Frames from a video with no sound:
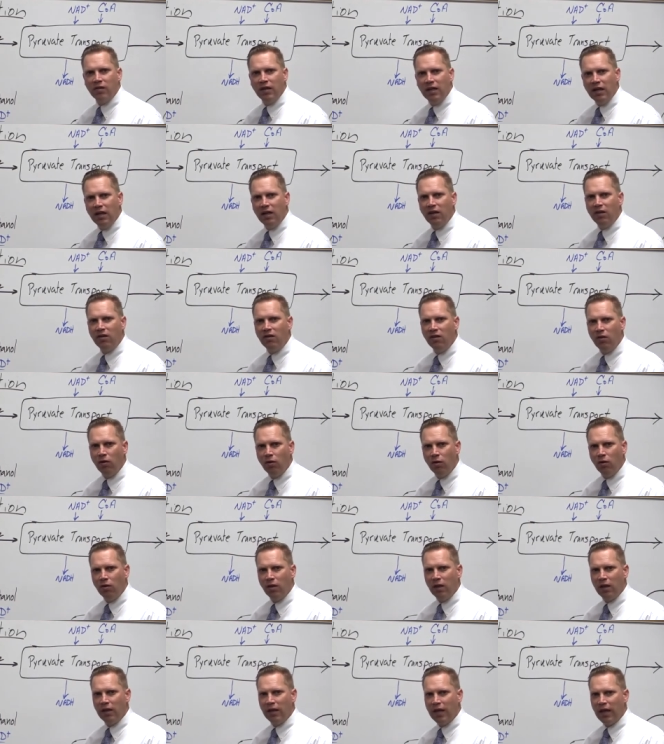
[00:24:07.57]
into
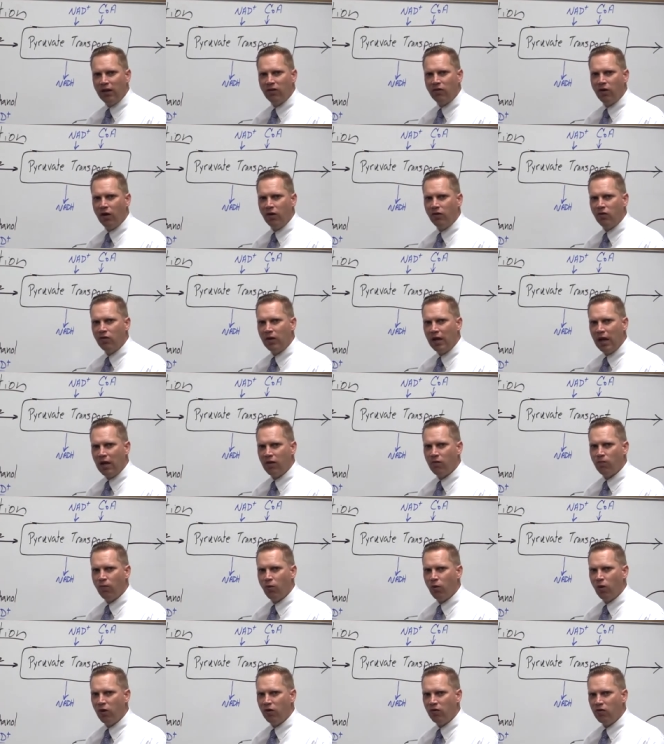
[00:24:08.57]
the electron
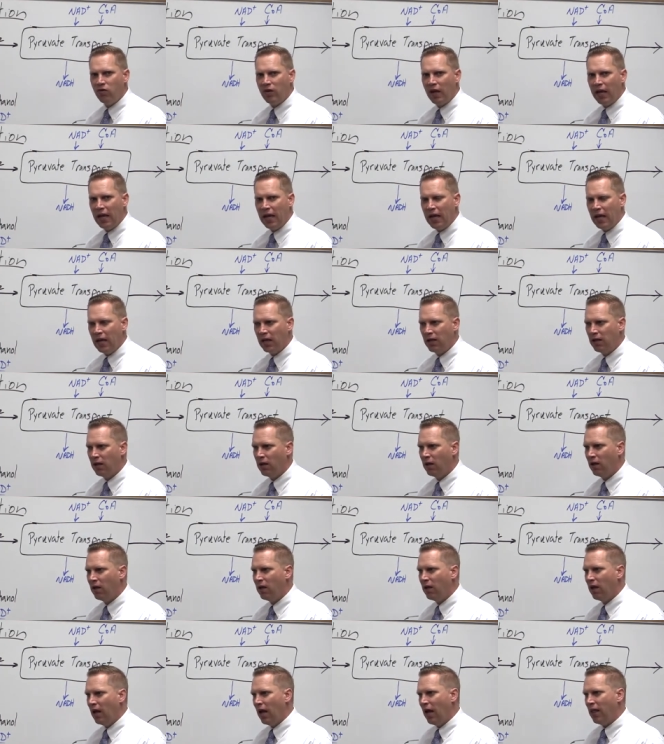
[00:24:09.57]
transport chain
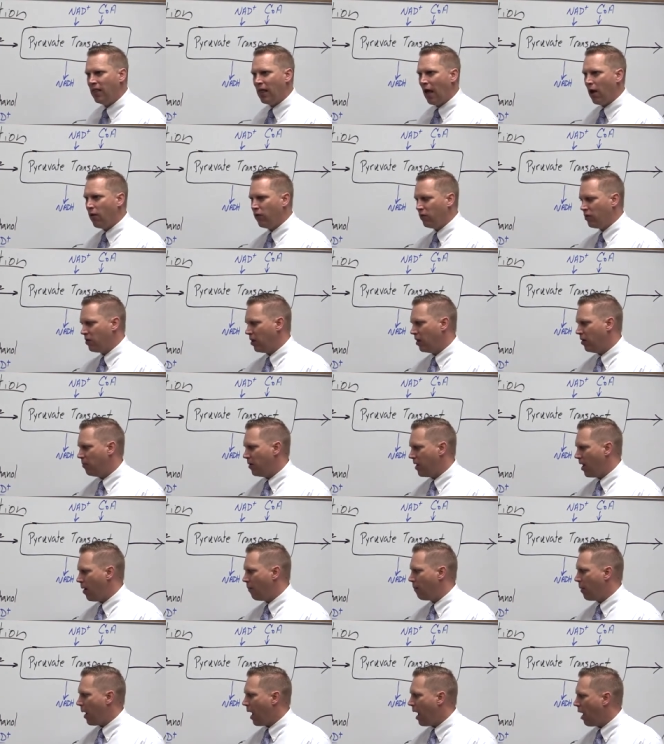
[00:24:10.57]
and that was going to be
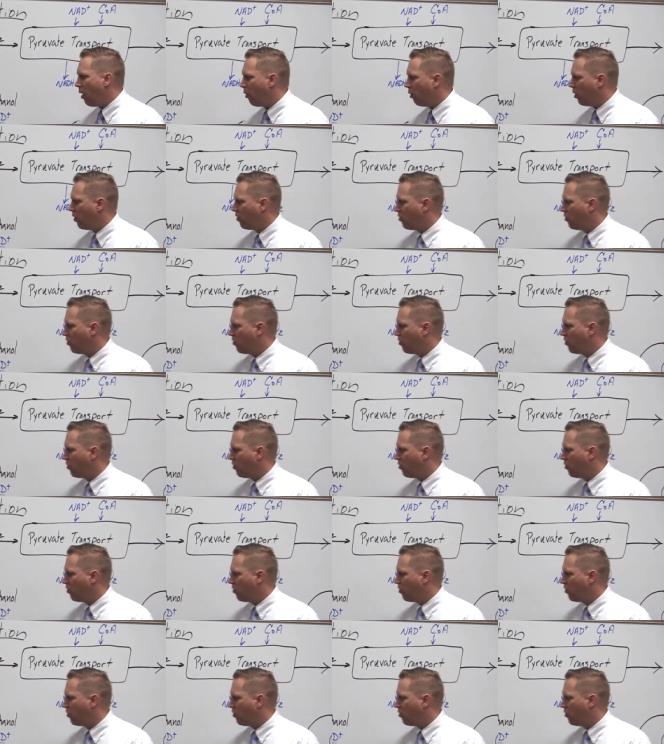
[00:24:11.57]
our power